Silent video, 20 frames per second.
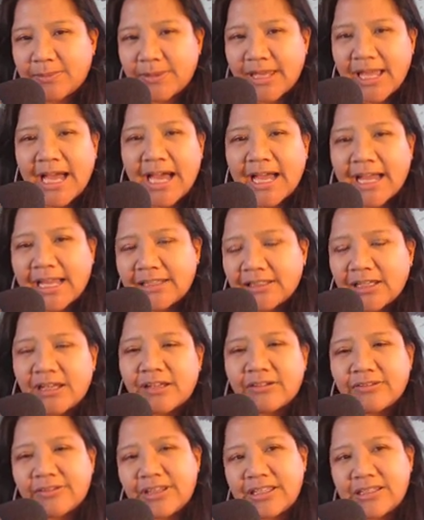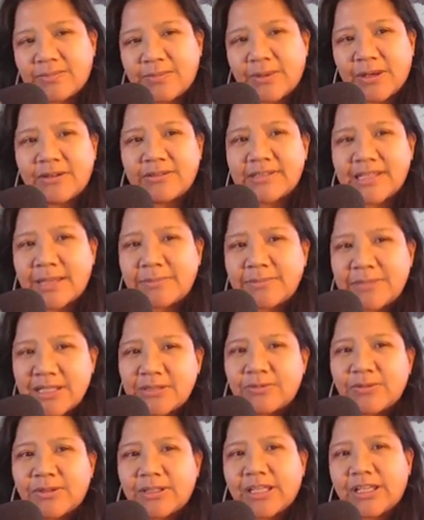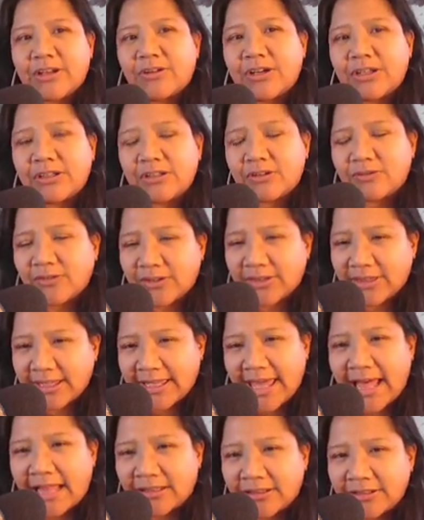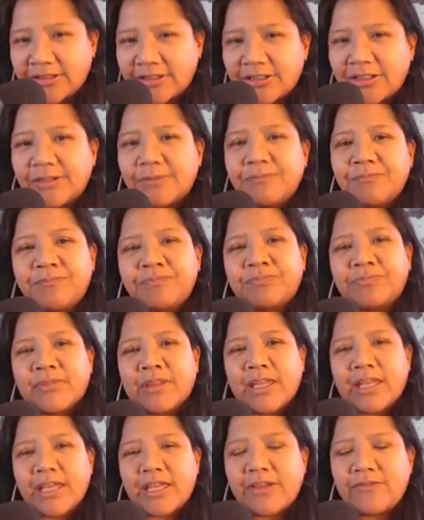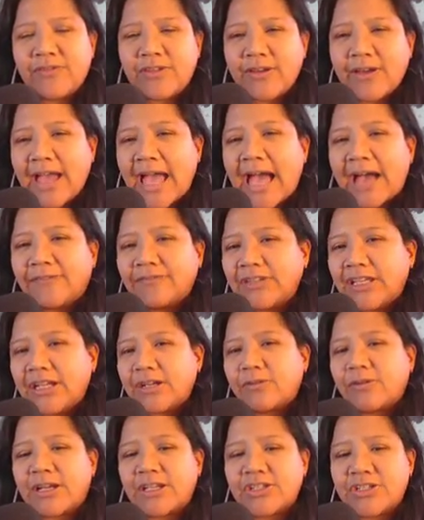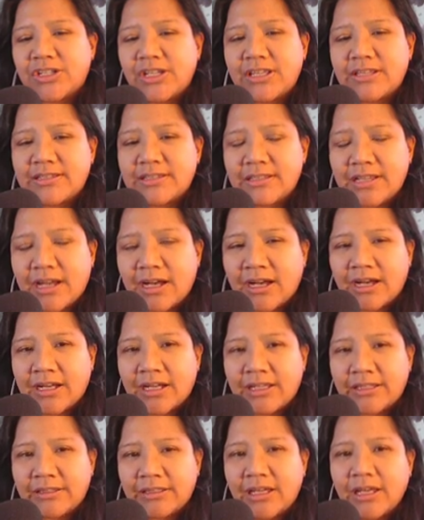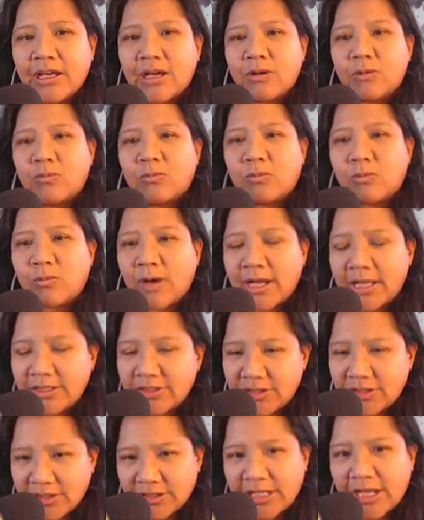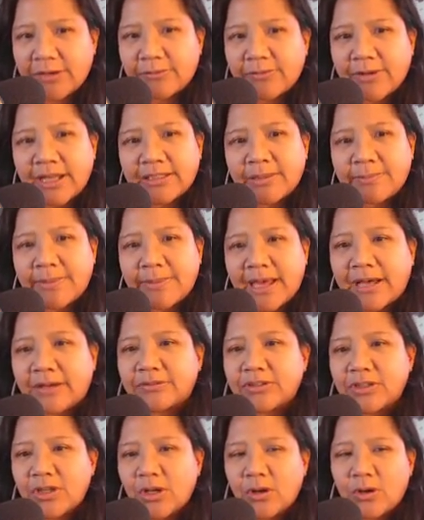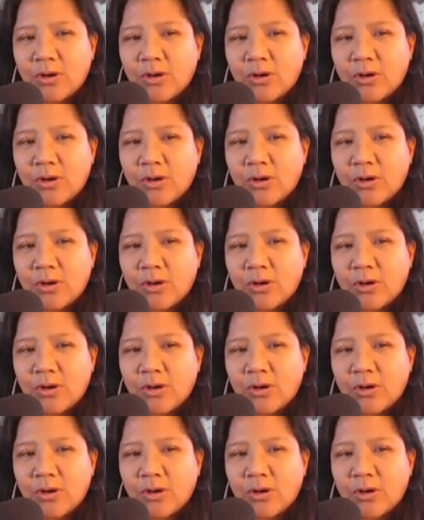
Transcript: behind all of these posts. I'm just really going over the calendar. If you have any questions on what should I write about,